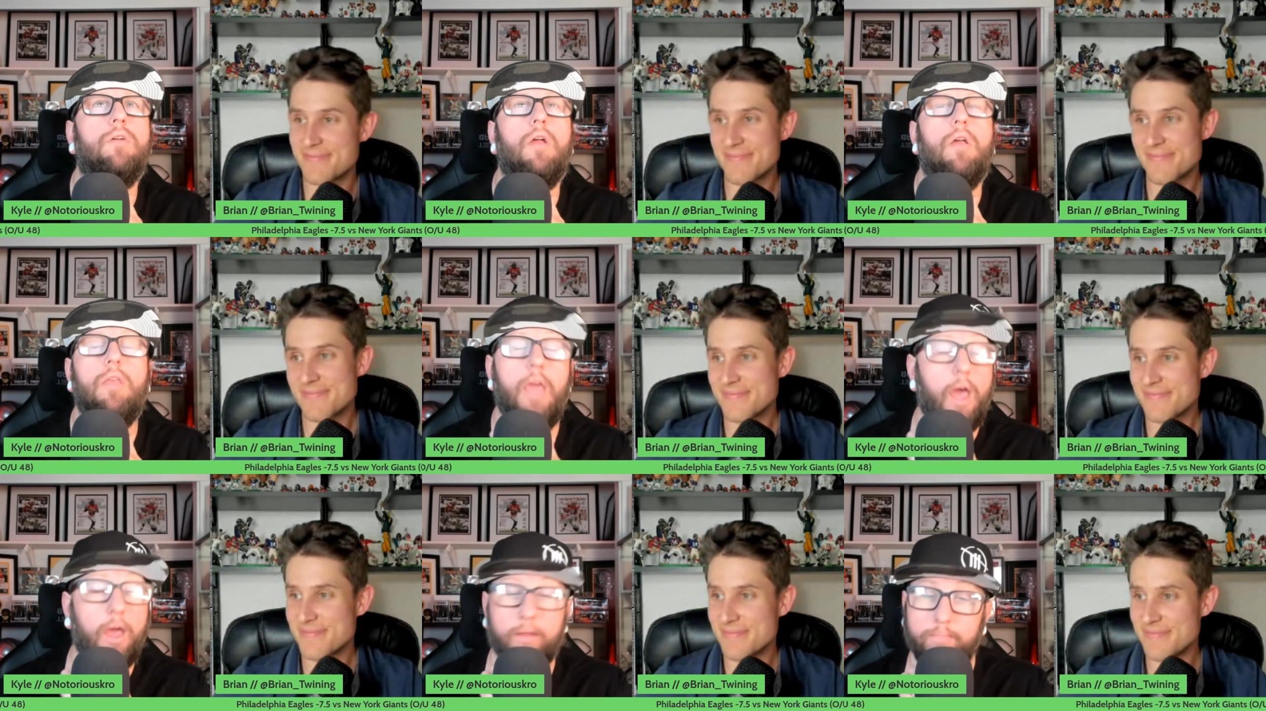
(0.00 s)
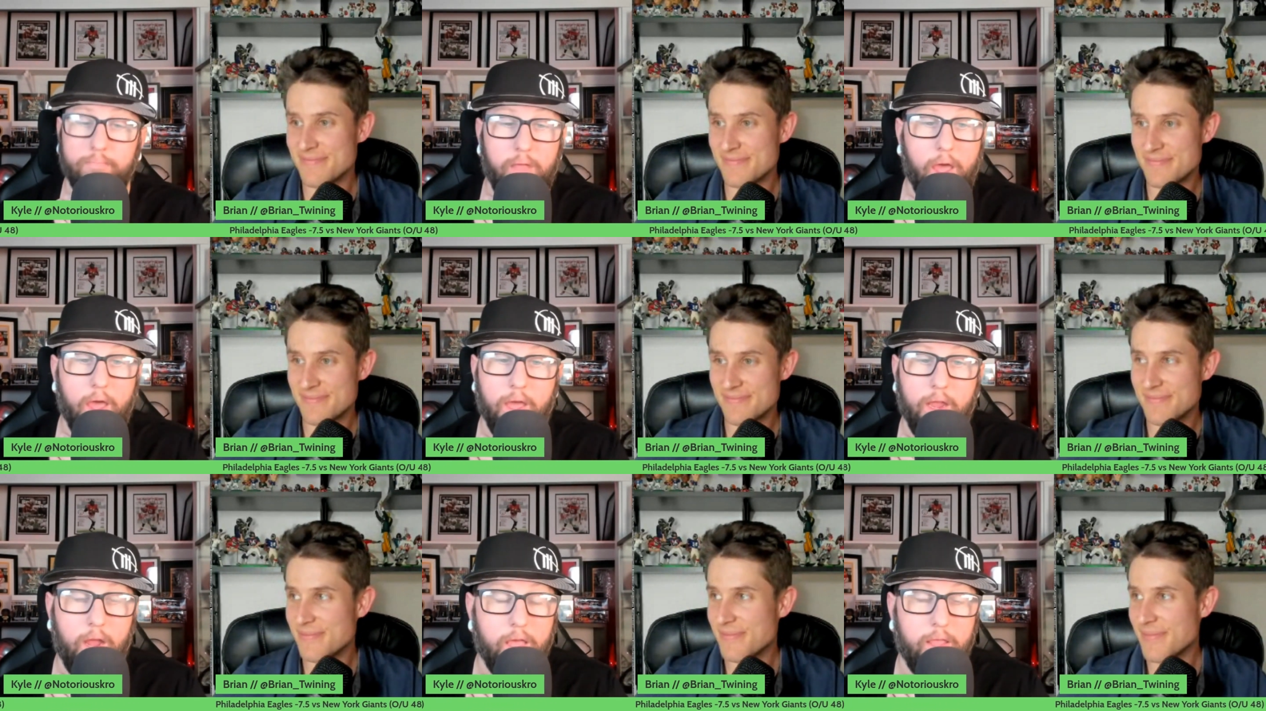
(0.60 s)
Speaker 1: yeah,
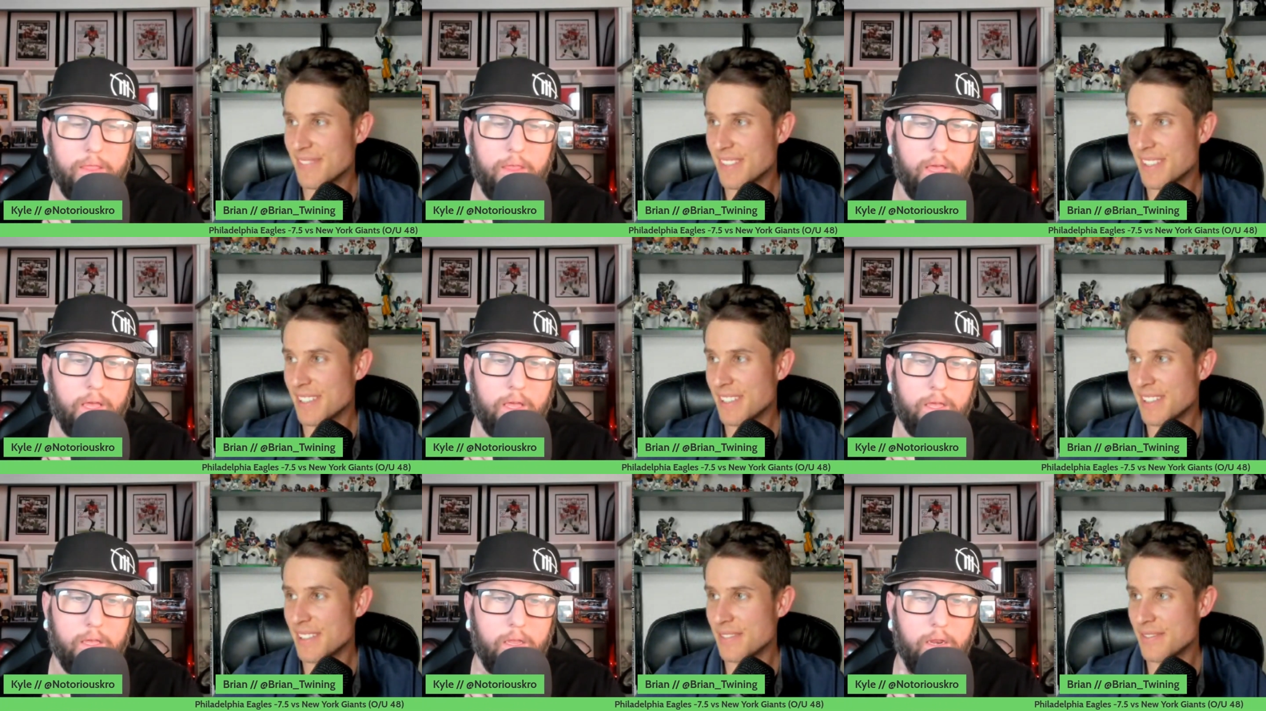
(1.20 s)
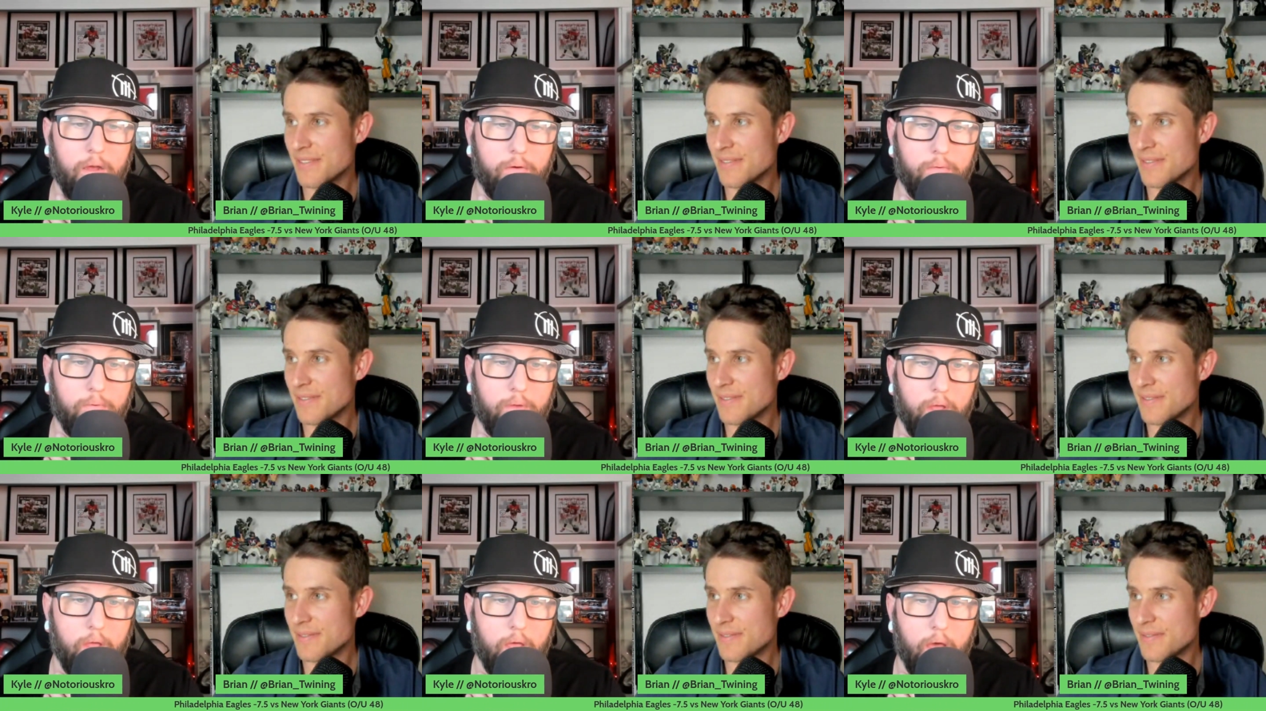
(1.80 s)
yeah, and I think you know,